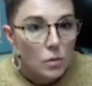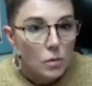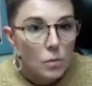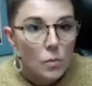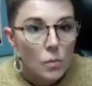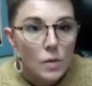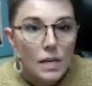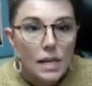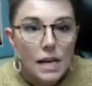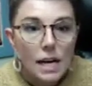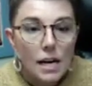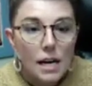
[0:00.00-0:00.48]

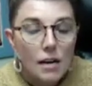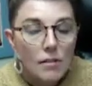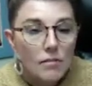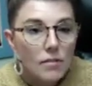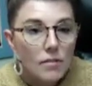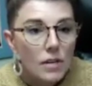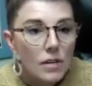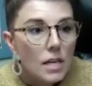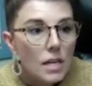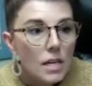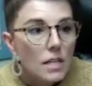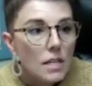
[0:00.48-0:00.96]
We have
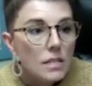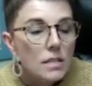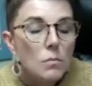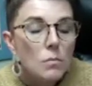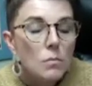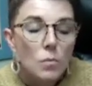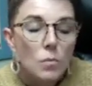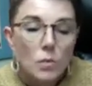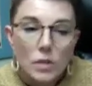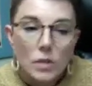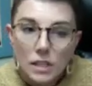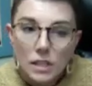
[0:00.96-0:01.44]

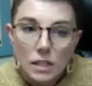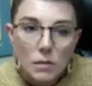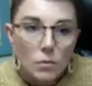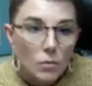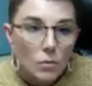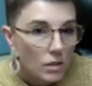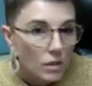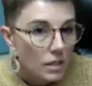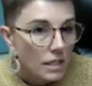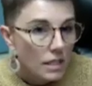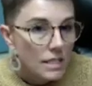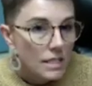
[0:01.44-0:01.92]
some really,
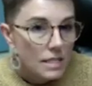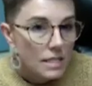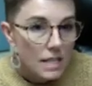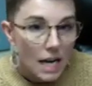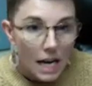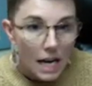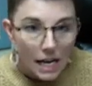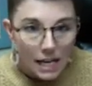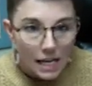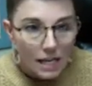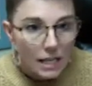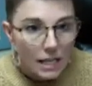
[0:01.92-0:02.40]
really
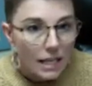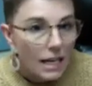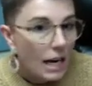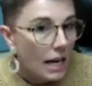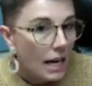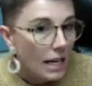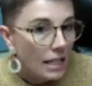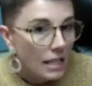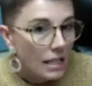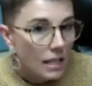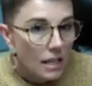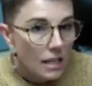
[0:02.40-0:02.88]
tight
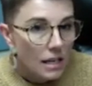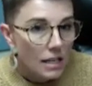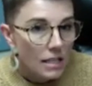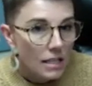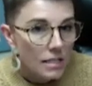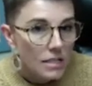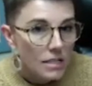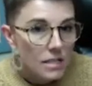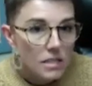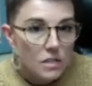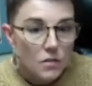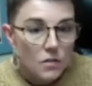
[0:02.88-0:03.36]

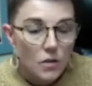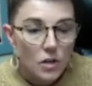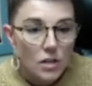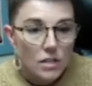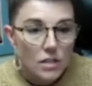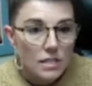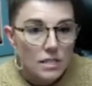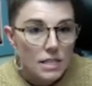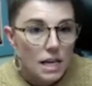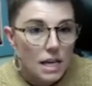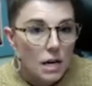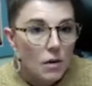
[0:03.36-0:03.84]
guidelines as far
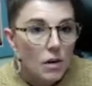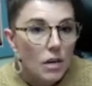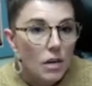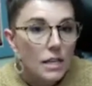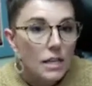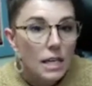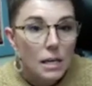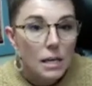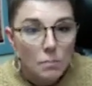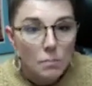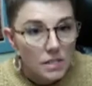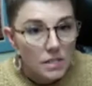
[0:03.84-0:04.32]
as how our
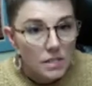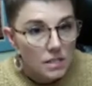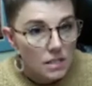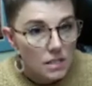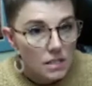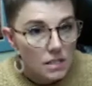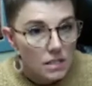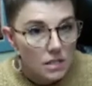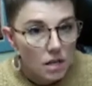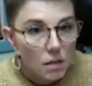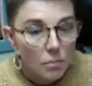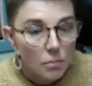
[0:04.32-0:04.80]
campus
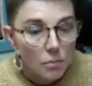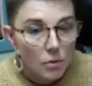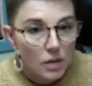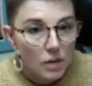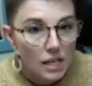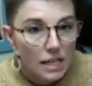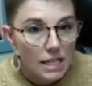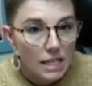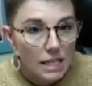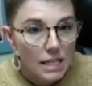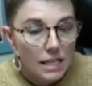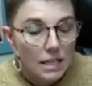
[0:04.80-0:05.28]
is
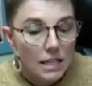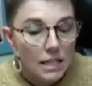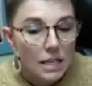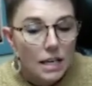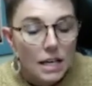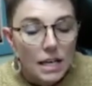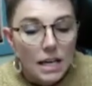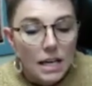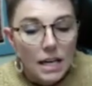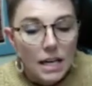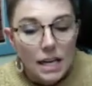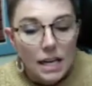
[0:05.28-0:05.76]
operating.
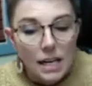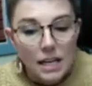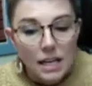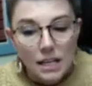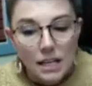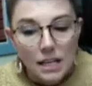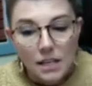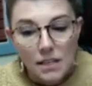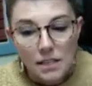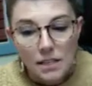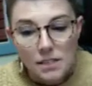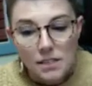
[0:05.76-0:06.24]

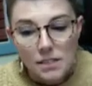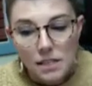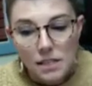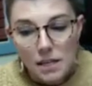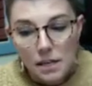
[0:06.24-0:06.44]
And